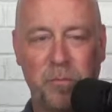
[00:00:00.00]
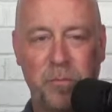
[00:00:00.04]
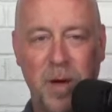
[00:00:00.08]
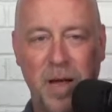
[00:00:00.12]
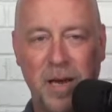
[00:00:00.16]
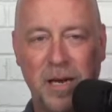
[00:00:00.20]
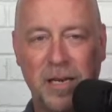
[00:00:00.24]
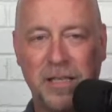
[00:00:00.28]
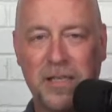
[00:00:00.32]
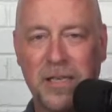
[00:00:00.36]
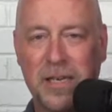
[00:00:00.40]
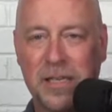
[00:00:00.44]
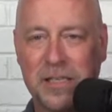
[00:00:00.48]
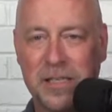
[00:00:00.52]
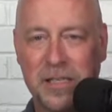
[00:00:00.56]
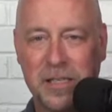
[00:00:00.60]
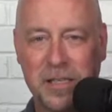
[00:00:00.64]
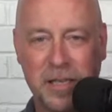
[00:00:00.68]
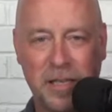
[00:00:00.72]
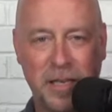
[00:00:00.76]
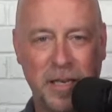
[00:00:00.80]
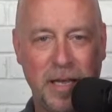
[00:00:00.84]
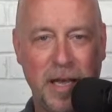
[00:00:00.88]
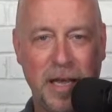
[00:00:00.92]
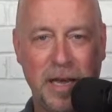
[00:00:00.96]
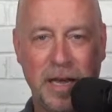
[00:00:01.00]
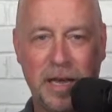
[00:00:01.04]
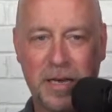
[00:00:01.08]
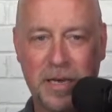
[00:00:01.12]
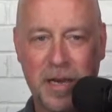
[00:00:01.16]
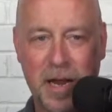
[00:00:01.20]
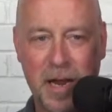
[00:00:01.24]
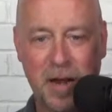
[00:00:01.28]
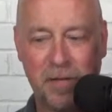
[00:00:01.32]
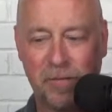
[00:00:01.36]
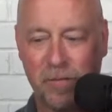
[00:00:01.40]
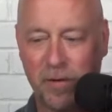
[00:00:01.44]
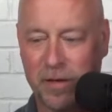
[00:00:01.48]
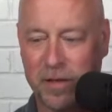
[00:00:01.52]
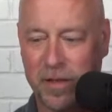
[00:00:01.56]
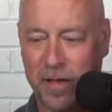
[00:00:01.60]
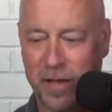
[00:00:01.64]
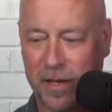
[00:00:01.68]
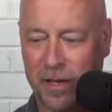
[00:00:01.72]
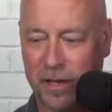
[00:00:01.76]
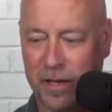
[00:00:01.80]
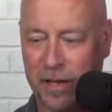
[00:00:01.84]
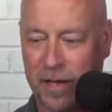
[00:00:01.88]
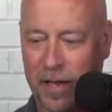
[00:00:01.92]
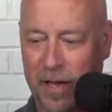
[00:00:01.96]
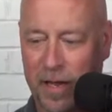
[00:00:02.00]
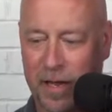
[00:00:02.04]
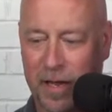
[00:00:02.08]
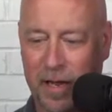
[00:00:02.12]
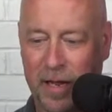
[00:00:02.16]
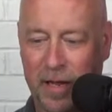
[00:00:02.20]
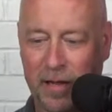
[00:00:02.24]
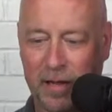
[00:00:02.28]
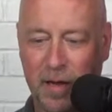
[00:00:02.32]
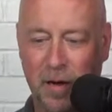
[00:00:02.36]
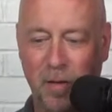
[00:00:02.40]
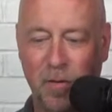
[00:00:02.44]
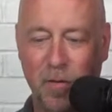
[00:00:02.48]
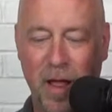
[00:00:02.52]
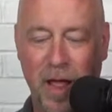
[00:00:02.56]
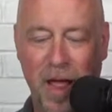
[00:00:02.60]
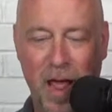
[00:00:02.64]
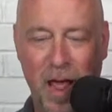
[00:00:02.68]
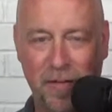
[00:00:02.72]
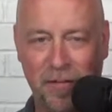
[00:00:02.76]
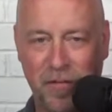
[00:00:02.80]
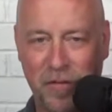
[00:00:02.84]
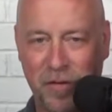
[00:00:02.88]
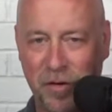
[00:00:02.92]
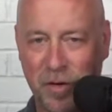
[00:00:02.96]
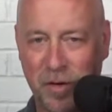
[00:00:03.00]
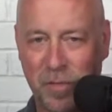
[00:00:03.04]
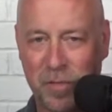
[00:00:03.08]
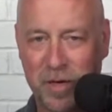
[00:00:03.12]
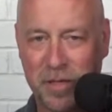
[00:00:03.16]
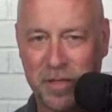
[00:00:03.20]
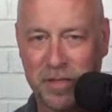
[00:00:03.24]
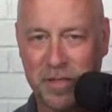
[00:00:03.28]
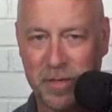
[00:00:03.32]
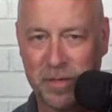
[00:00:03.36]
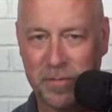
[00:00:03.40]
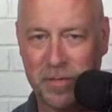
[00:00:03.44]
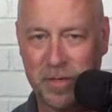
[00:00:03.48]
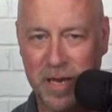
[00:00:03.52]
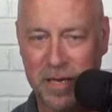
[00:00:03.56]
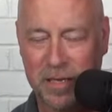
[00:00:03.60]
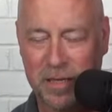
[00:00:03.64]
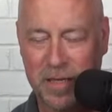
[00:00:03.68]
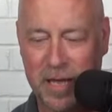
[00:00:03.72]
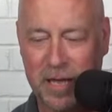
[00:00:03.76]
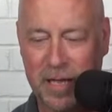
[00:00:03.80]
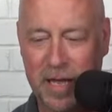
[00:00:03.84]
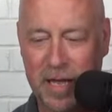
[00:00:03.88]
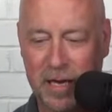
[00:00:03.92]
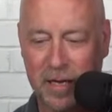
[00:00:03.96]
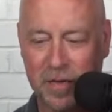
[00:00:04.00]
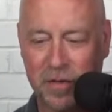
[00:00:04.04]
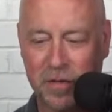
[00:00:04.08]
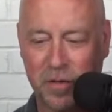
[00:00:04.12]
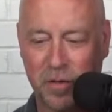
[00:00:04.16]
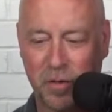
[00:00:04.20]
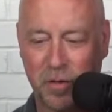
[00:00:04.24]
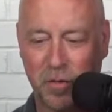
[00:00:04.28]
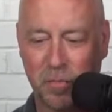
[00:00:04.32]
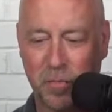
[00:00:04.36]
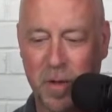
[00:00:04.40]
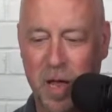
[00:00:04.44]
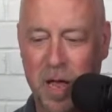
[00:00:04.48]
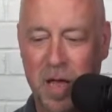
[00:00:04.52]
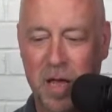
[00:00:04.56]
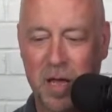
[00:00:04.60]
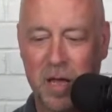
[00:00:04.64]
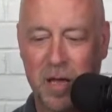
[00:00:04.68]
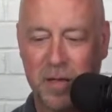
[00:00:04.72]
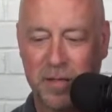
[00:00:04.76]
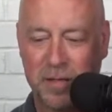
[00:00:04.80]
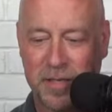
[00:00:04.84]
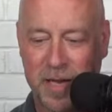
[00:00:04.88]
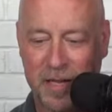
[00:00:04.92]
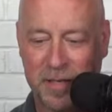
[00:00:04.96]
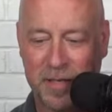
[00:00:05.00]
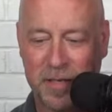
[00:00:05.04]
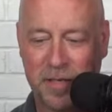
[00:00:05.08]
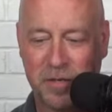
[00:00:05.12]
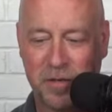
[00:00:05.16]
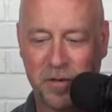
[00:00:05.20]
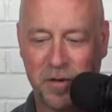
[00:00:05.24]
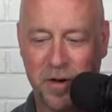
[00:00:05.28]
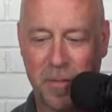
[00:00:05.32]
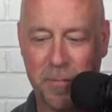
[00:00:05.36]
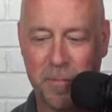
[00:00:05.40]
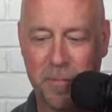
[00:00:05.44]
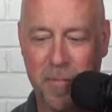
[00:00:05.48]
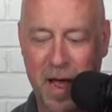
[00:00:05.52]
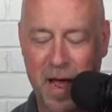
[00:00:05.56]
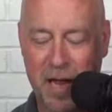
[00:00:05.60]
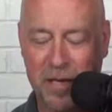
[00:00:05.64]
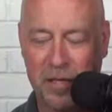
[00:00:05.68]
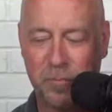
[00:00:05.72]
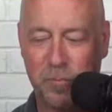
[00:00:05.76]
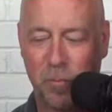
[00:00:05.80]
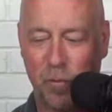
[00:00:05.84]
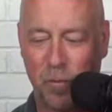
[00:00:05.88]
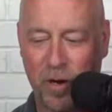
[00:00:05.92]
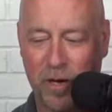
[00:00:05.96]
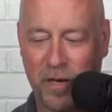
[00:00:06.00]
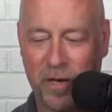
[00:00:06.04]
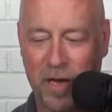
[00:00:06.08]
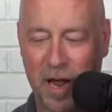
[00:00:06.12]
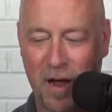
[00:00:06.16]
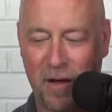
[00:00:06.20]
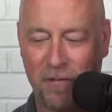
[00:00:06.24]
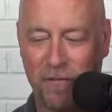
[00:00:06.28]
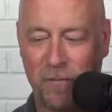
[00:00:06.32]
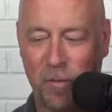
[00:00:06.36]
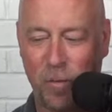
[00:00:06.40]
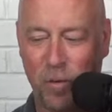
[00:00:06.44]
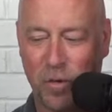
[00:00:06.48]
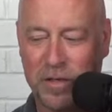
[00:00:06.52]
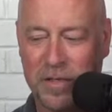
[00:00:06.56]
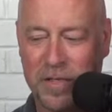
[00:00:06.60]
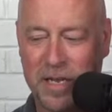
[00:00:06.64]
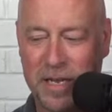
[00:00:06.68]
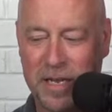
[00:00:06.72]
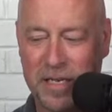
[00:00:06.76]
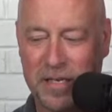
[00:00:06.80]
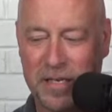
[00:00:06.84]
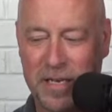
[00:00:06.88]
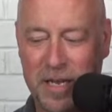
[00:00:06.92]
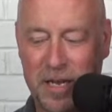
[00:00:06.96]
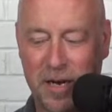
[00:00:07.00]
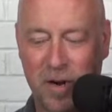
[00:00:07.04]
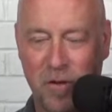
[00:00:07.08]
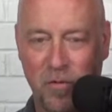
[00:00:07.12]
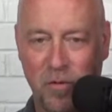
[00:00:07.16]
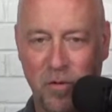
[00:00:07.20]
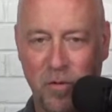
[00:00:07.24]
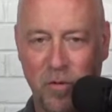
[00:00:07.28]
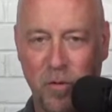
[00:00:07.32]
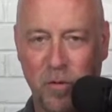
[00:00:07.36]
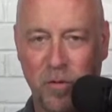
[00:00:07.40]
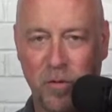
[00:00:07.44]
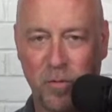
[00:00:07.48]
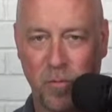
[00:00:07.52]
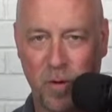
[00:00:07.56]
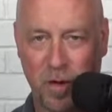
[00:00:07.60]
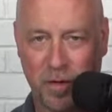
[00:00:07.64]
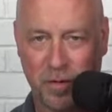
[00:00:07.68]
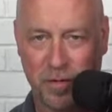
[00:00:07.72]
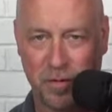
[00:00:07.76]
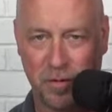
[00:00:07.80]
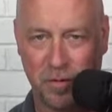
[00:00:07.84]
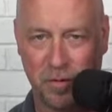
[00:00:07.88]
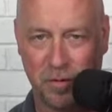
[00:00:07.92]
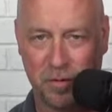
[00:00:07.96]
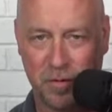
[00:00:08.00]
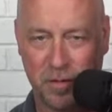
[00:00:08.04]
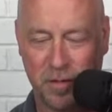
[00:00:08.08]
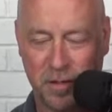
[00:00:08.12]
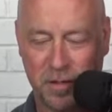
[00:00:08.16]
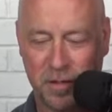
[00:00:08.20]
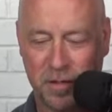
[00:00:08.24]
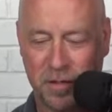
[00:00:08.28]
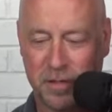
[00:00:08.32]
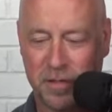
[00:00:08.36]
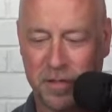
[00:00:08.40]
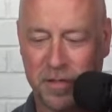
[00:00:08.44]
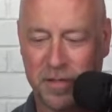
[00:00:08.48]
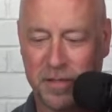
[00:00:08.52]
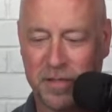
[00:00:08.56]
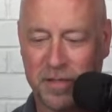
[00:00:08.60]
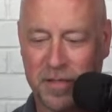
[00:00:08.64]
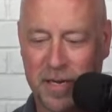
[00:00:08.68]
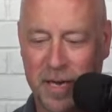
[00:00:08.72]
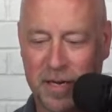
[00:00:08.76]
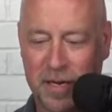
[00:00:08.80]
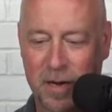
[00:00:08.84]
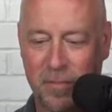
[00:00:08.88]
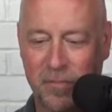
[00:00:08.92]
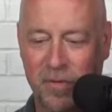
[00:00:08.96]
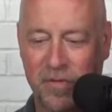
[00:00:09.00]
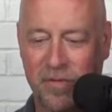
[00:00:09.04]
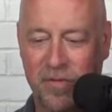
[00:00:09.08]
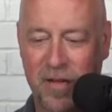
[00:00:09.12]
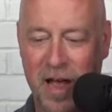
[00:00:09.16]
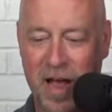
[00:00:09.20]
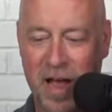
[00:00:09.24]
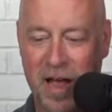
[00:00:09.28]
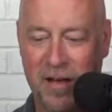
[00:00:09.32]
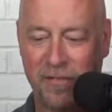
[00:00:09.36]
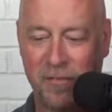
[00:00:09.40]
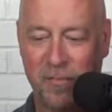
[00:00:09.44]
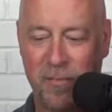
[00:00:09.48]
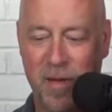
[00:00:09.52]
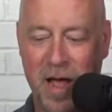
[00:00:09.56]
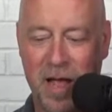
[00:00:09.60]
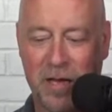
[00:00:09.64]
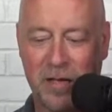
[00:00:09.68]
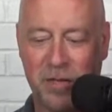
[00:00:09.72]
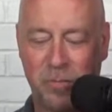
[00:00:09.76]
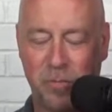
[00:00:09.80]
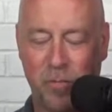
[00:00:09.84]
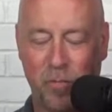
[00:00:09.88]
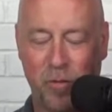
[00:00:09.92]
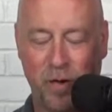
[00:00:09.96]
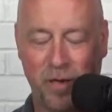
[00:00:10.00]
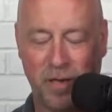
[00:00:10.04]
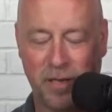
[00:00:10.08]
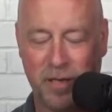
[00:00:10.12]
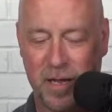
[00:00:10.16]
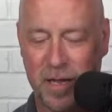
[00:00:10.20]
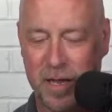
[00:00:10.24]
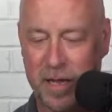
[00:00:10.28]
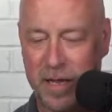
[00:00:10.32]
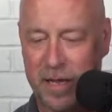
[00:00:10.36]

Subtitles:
politics get into everything. And they don't have to, but it seems like they get into. Southeastern at match point now, 14-10 over Northwestern. This is in set number 5, match point.